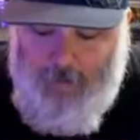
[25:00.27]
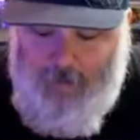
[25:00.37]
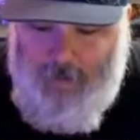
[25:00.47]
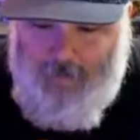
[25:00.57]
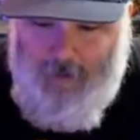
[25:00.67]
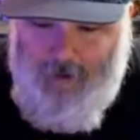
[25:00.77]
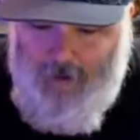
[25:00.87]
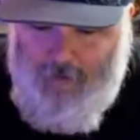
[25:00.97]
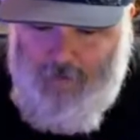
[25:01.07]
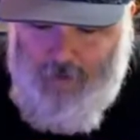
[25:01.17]
This
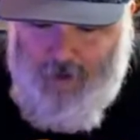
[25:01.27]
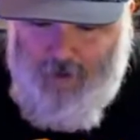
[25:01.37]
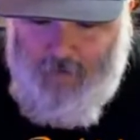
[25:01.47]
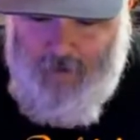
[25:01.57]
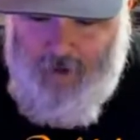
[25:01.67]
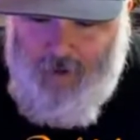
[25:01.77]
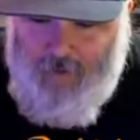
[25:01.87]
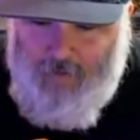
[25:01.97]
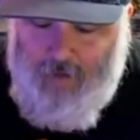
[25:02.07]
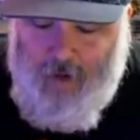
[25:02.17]
is Giant
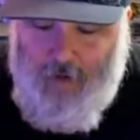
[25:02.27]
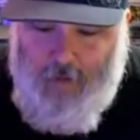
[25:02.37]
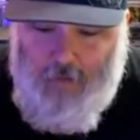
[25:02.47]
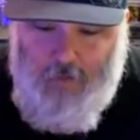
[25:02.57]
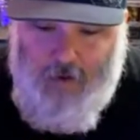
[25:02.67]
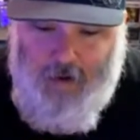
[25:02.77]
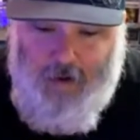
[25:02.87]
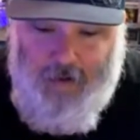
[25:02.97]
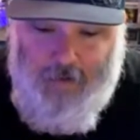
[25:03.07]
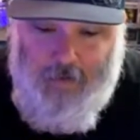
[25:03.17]
Size Doctor
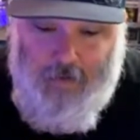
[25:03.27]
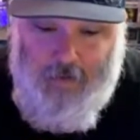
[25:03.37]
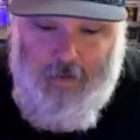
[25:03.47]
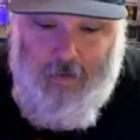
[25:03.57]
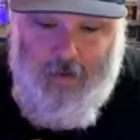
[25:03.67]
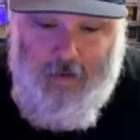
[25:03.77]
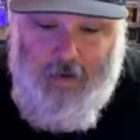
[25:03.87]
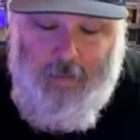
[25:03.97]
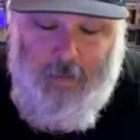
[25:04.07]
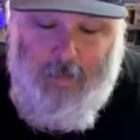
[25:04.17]
Strange
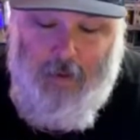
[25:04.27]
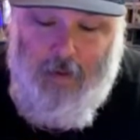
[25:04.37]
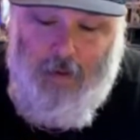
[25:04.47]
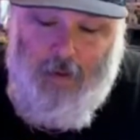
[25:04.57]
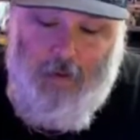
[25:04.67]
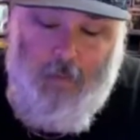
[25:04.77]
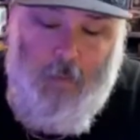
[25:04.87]
number